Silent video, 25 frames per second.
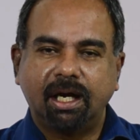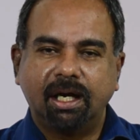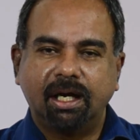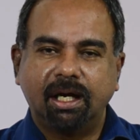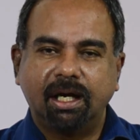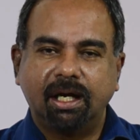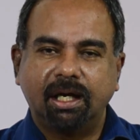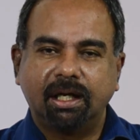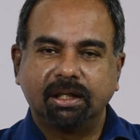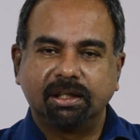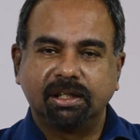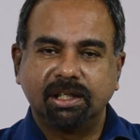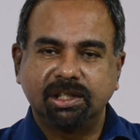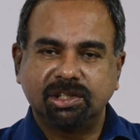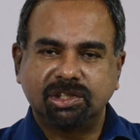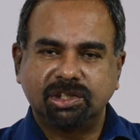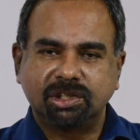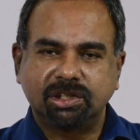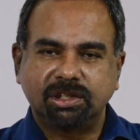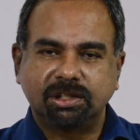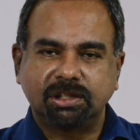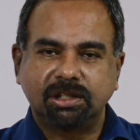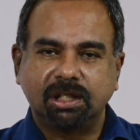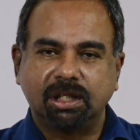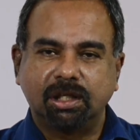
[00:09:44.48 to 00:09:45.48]

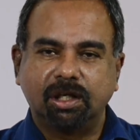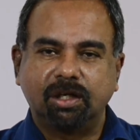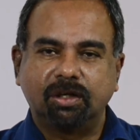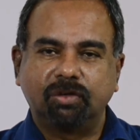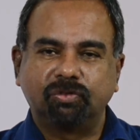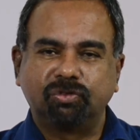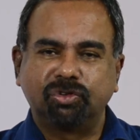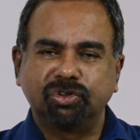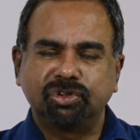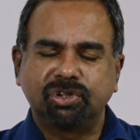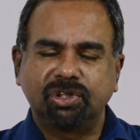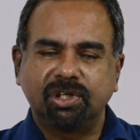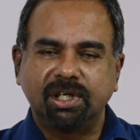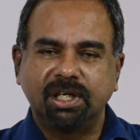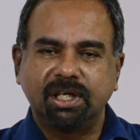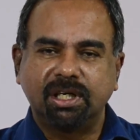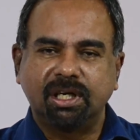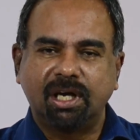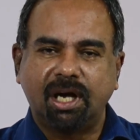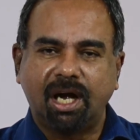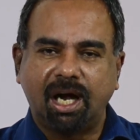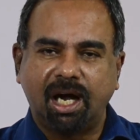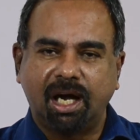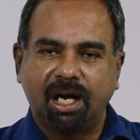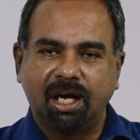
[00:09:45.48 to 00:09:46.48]
this Wuthering
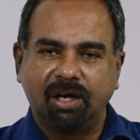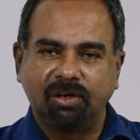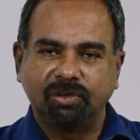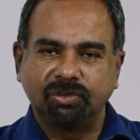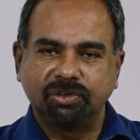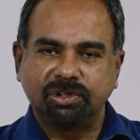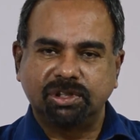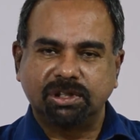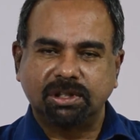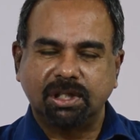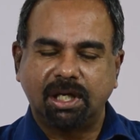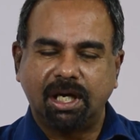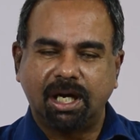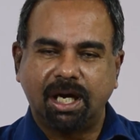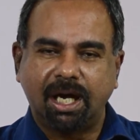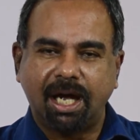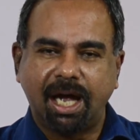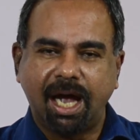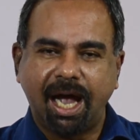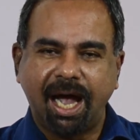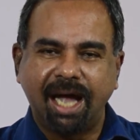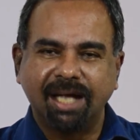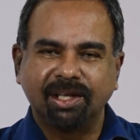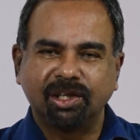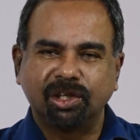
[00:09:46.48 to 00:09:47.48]
house
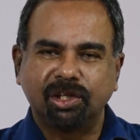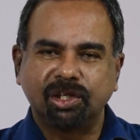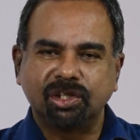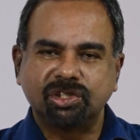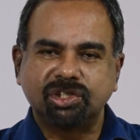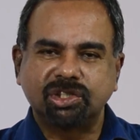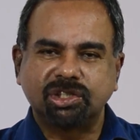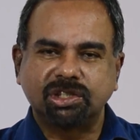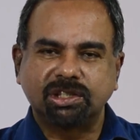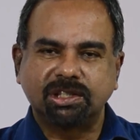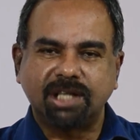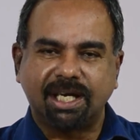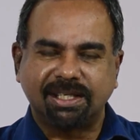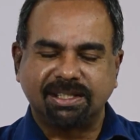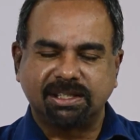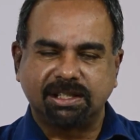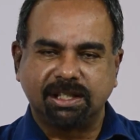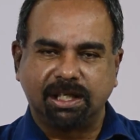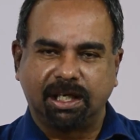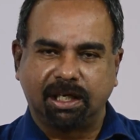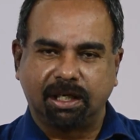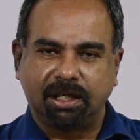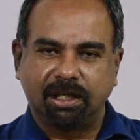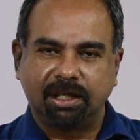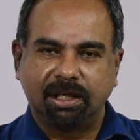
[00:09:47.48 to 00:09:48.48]
and the
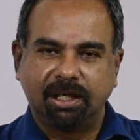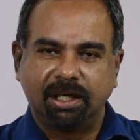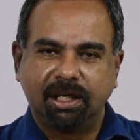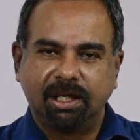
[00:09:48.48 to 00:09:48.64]
setting,